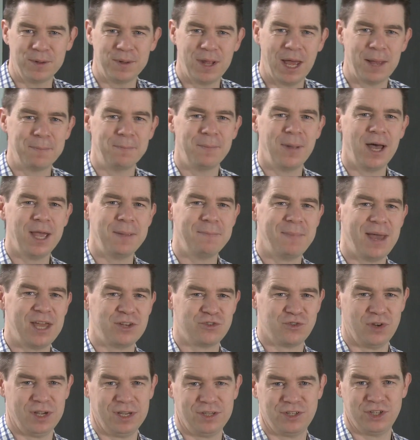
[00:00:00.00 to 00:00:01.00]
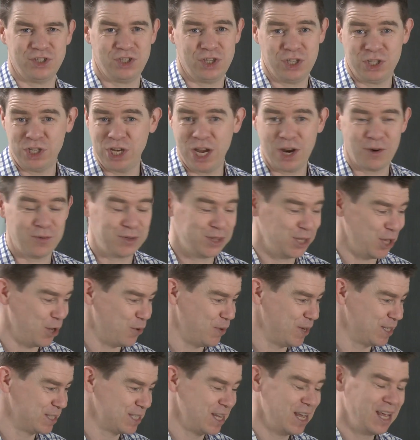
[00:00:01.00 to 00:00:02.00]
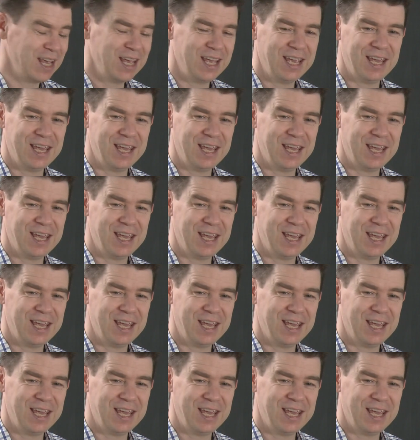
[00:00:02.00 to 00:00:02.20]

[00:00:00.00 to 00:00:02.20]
And my metric, just to share with you, is